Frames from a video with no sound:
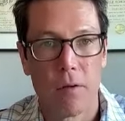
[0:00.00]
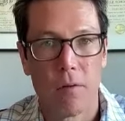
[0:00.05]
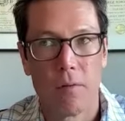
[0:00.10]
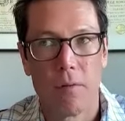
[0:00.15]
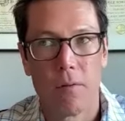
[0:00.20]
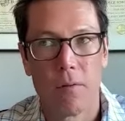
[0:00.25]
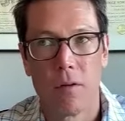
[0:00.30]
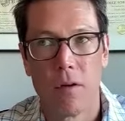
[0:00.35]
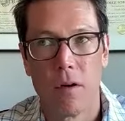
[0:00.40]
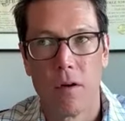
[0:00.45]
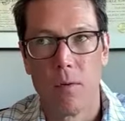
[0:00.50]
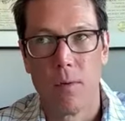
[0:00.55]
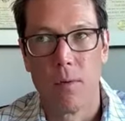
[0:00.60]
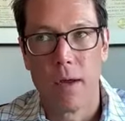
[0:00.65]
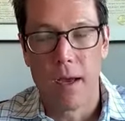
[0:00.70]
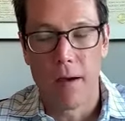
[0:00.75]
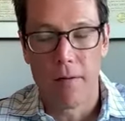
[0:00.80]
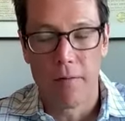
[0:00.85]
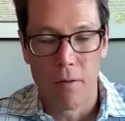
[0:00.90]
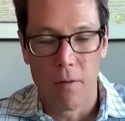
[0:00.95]
So we
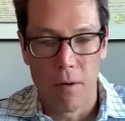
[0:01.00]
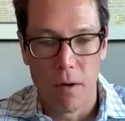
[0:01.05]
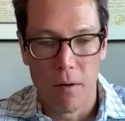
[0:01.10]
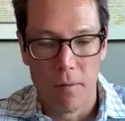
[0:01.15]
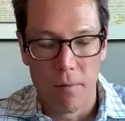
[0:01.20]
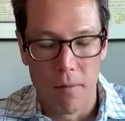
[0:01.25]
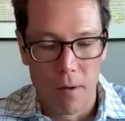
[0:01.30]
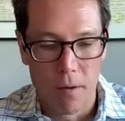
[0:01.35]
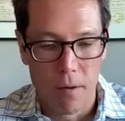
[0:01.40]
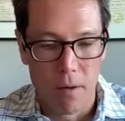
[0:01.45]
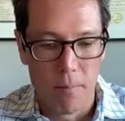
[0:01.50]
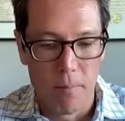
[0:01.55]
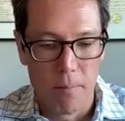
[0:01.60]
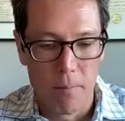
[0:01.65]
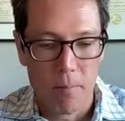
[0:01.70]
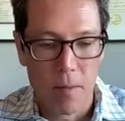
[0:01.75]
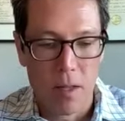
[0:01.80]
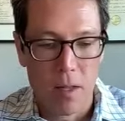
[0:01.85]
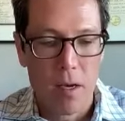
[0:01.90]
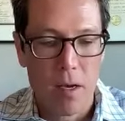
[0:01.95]
have a, a, um,
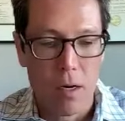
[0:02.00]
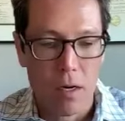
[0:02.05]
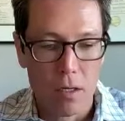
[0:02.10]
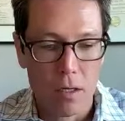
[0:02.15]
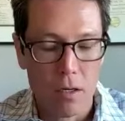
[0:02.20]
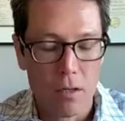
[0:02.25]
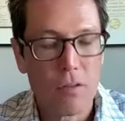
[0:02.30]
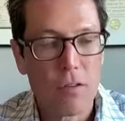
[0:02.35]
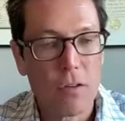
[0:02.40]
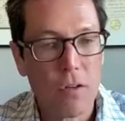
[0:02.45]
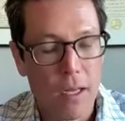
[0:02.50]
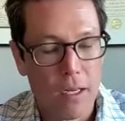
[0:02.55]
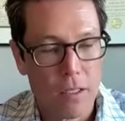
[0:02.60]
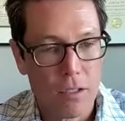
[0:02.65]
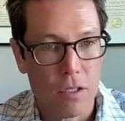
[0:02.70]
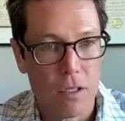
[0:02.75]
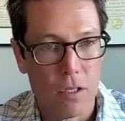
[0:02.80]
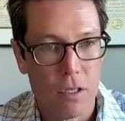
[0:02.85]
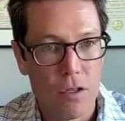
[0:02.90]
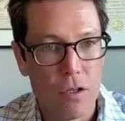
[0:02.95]
a good
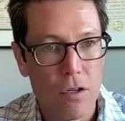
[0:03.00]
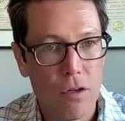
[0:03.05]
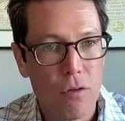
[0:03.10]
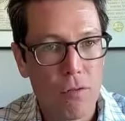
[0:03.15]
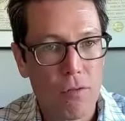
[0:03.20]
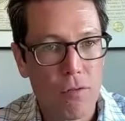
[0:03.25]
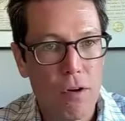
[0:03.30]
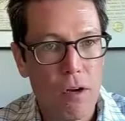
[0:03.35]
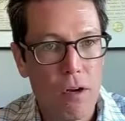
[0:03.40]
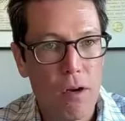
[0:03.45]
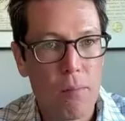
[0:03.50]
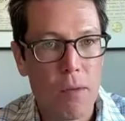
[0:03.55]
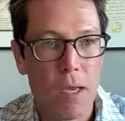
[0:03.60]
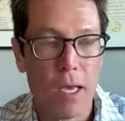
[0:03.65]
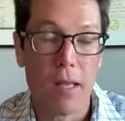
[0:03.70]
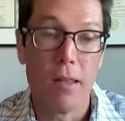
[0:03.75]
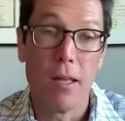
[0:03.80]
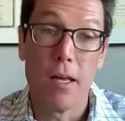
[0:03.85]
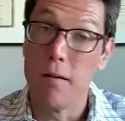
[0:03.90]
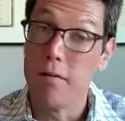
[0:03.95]
selection to choose from.
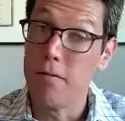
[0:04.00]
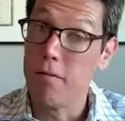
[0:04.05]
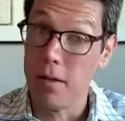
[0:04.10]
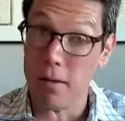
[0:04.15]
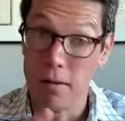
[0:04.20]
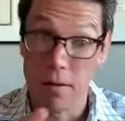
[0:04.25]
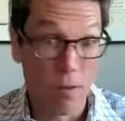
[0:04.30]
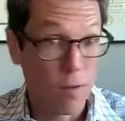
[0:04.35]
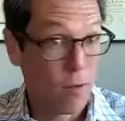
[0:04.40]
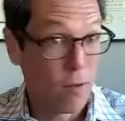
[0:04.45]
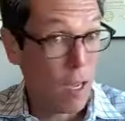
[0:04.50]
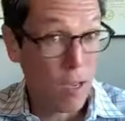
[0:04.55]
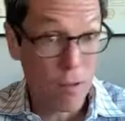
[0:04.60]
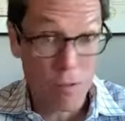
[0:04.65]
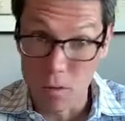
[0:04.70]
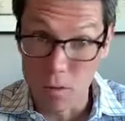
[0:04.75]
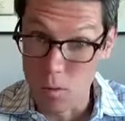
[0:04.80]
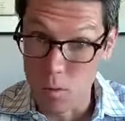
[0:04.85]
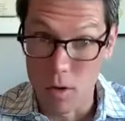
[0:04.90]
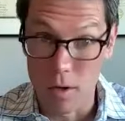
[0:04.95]
And then if it
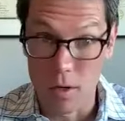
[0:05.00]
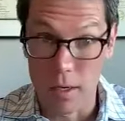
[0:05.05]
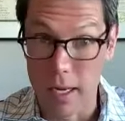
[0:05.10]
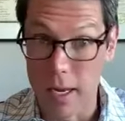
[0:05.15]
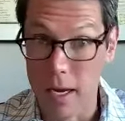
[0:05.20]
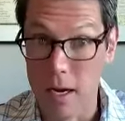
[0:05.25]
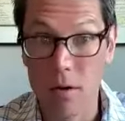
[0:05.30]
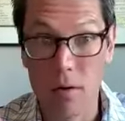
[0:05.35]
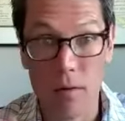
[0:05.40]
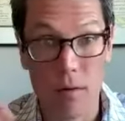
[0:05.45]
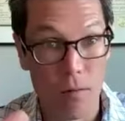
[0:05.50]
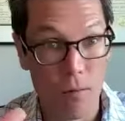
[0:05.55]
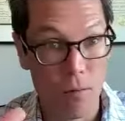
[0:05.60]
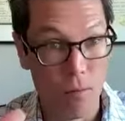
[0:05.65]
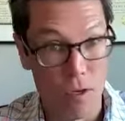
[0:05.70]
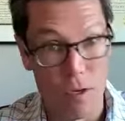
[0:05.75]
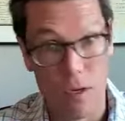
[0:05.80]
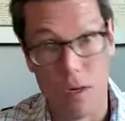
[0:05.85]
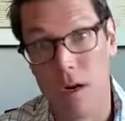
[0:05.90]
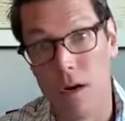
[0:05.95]
doesn't work out,
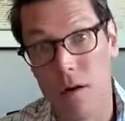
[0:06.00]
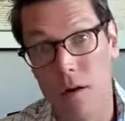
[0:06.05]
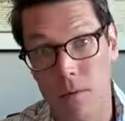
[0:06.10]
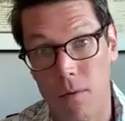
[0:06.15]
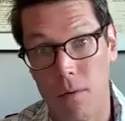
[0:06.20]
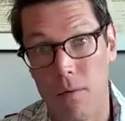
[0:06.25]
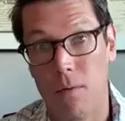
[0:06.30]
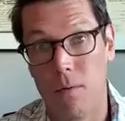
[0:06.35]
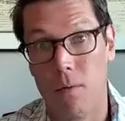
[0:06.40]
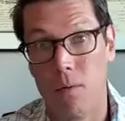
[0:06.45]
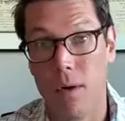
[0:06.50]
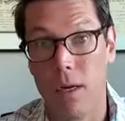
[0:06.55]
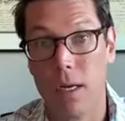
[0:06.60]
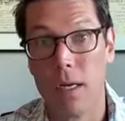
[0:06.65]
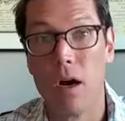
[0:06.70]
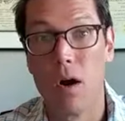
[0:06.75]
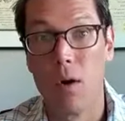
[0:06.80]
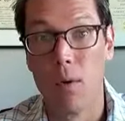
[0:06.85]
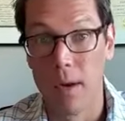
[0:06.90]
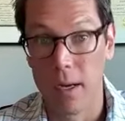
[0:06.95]
you know, we
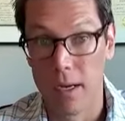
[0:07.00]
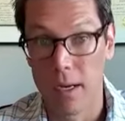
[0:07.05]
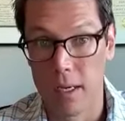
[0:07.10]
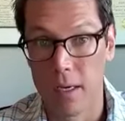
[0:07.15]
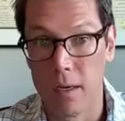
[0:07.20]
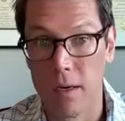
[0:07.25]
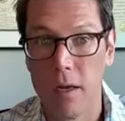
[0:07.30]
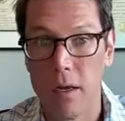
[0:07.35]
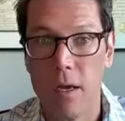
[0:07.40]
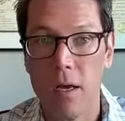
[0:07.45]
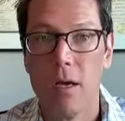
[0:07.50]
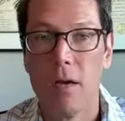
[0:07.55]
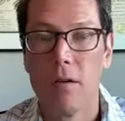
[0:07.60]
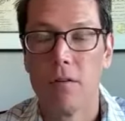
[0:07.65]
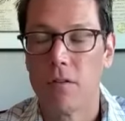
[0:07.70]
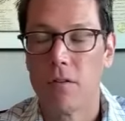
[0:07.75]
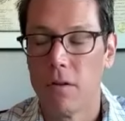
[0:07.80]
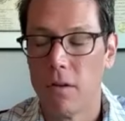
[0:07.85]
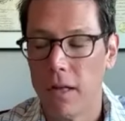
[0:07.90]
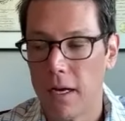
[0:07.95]
know we can
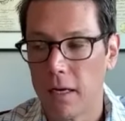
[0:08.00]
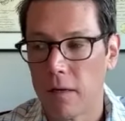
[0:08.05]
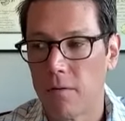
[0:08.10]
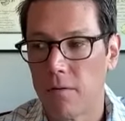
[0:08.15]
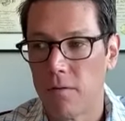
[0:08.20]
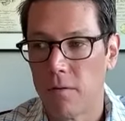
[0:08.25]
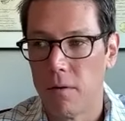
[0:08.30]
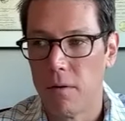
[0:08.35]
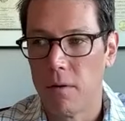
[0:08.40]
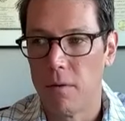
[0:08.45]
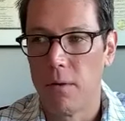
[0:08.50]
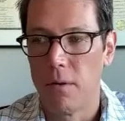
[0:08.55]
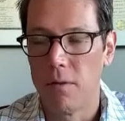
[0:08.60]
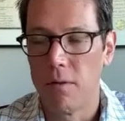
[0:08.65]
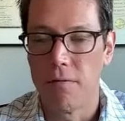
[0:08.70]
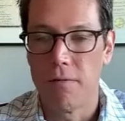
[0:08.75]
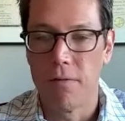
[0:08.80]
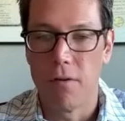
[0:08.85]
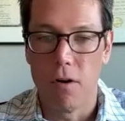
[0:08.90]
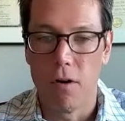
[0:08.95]
select for, with the
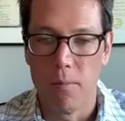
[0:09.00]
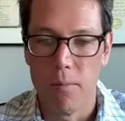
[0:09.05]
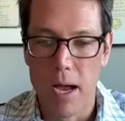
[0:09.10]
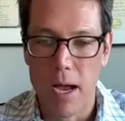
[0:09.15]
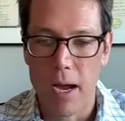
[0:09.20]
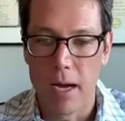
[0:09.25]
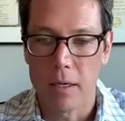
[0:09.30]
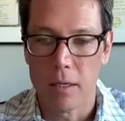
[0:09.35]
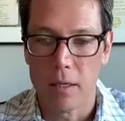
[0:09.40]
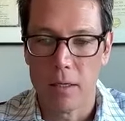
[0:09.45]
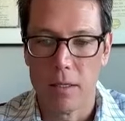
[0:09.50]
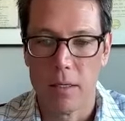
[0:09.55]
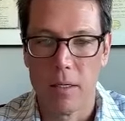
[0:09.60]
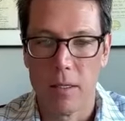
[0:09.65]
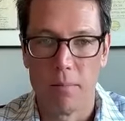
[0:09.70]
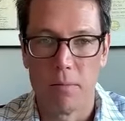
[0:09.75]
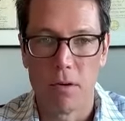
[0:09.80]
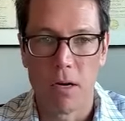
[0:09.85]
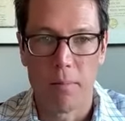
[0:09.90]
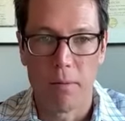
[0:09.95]
fallback uh,
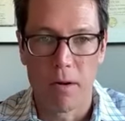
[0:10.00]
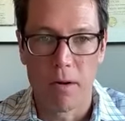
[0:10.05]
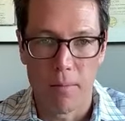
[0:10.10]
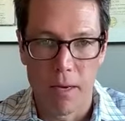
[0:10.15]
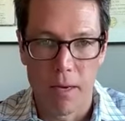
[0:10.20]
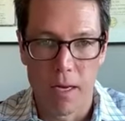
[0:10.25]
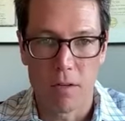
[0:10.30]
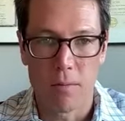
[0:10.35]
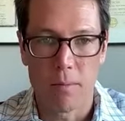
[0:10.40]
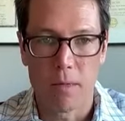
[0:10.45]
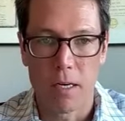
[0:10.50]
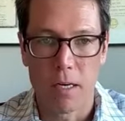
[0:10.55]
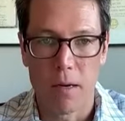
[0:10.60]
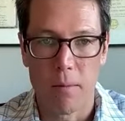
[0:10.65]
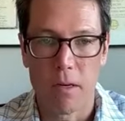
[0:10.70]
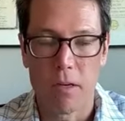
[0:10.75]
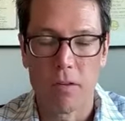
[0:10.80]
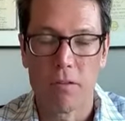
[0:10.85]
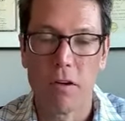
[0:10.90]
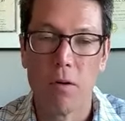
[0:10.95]
property management
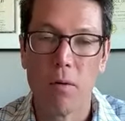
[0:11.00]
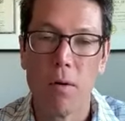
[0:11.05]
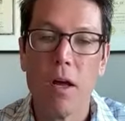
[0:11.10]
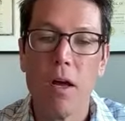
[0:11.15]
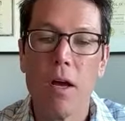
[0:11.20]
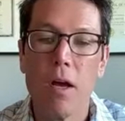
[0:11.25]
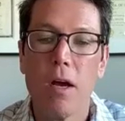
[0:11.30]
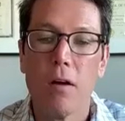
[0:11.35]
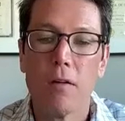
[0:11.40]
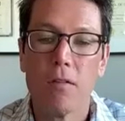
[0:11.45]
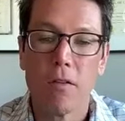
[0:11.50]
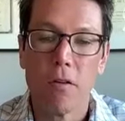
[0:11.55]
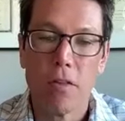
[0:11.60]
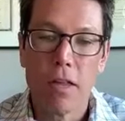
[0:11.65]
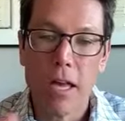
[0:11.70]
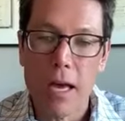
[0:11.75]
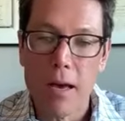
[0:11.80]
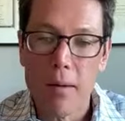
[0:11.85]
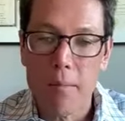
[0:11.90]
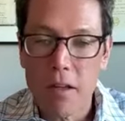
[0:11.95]
company. So, so
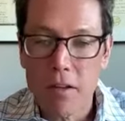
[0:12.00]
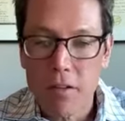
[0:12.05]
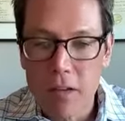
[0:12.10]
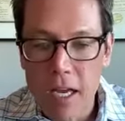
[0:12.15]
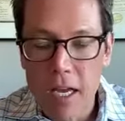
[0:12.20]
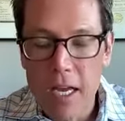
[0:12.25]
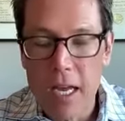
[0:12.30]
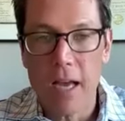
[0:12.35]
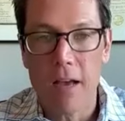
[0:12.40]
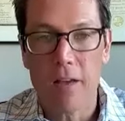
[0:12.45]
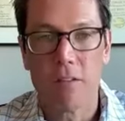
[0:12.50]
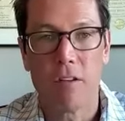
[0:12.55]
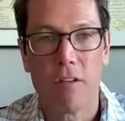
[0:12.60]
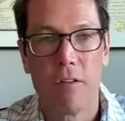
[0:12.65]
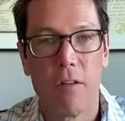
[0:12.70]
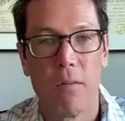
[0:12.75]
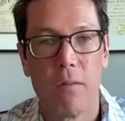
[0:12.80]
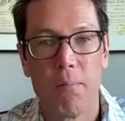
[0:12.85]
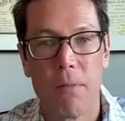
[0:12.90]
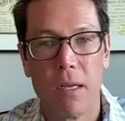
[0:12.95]
the M S A has
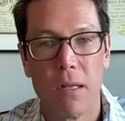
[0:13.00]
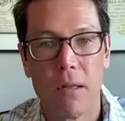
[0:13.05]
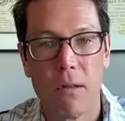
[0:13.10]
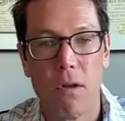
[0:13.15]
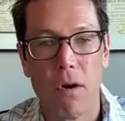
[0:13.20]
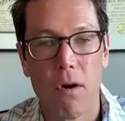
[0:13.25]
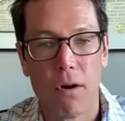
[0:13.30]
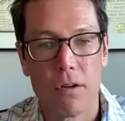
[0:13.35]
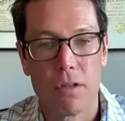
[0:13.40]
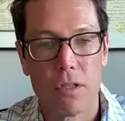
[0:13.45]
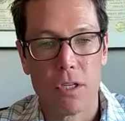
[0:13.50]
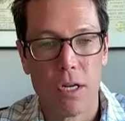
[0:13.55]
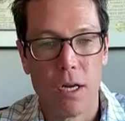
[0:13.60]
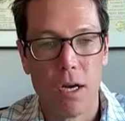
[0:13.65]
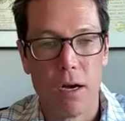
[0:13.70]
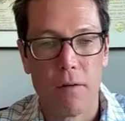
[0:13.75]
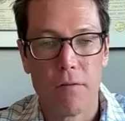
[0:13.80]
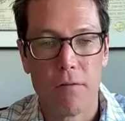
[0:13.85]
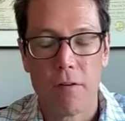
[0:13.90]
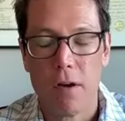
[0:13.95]
to be large
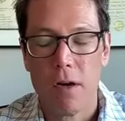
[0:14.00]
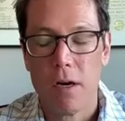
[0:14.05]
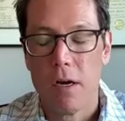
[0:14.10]
enough.